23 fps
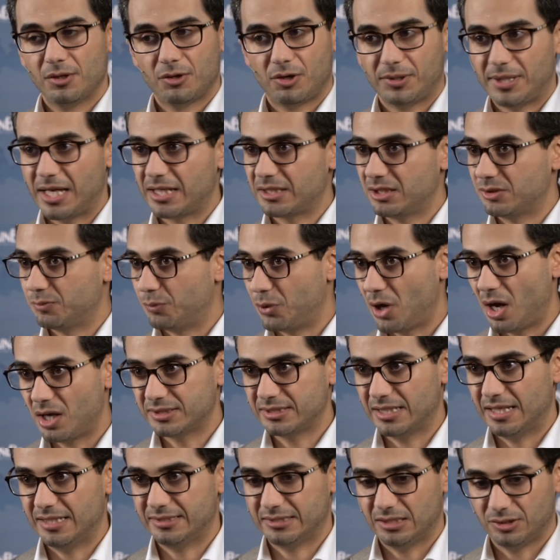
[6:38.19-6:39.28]
connected
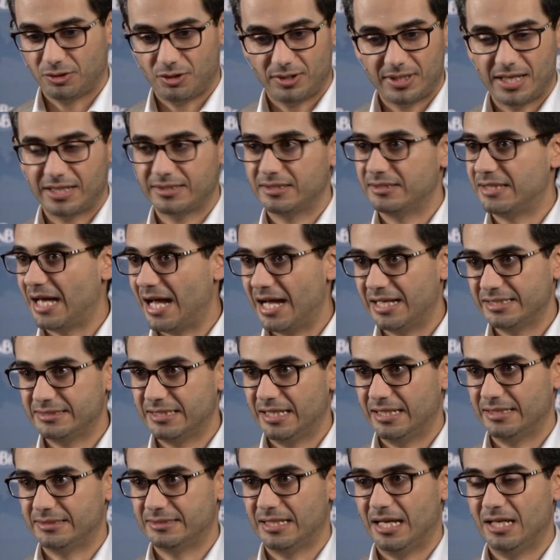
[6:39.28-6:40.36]
process and connected
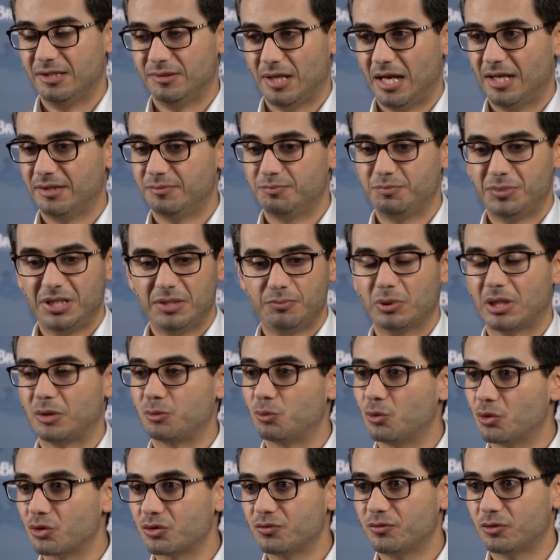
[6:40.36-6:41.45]
assets and, and people and
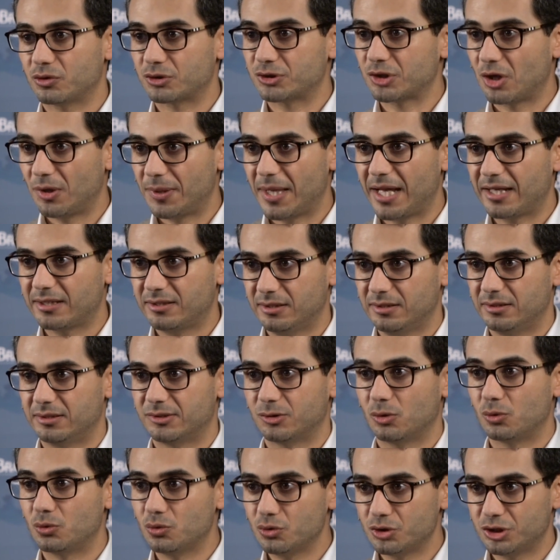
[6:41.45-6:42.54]
workforce connected
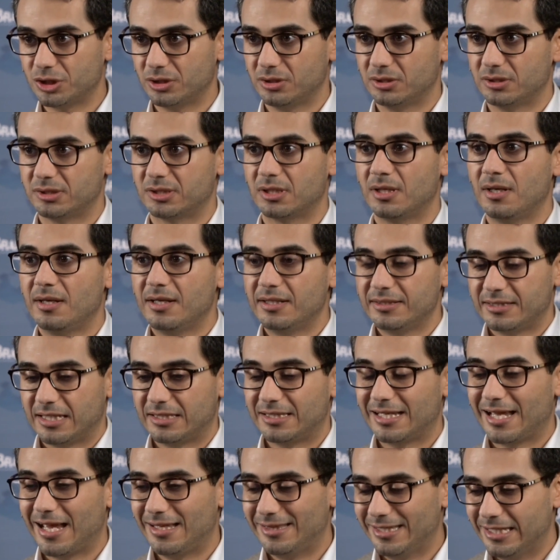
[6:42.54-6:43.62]
solutions that
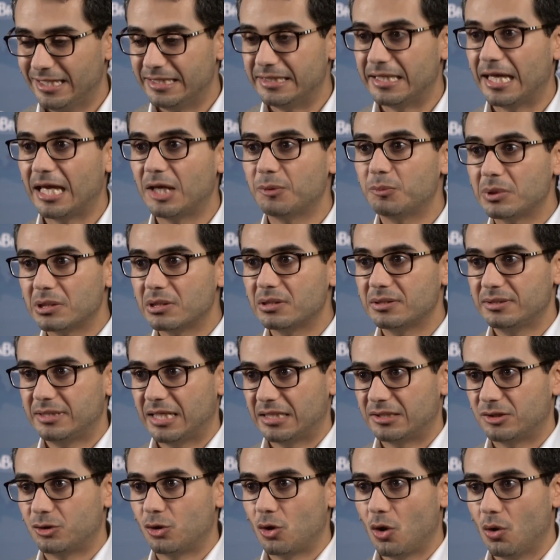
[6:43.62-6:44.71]
can enable
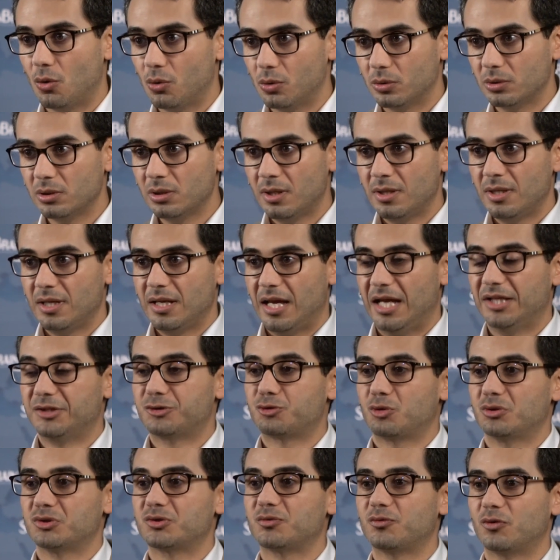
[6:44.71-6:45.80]
that goal and
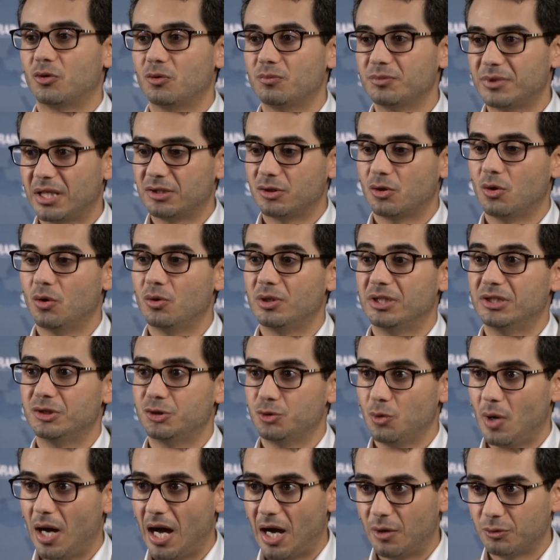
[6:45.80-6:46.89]
transform that goal
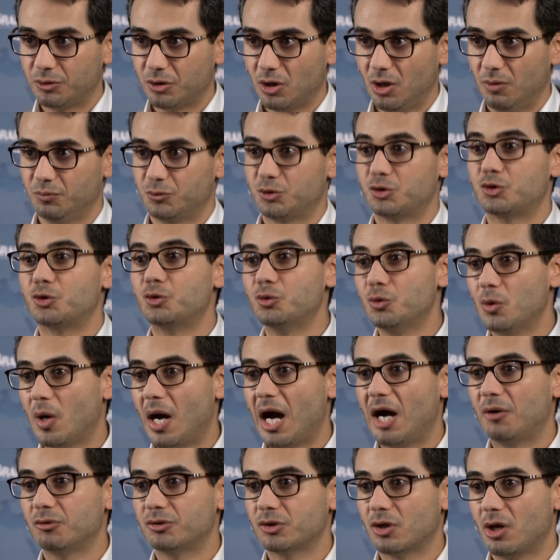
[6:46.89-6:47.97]
into outcome, true
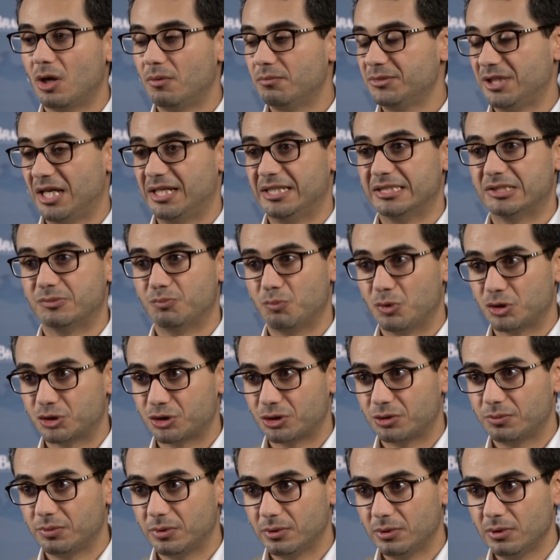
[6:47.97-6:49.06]
outcome that is
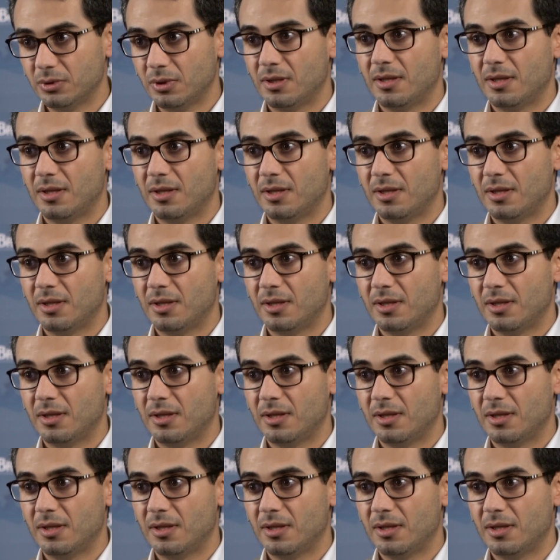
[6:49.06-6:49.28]
measurable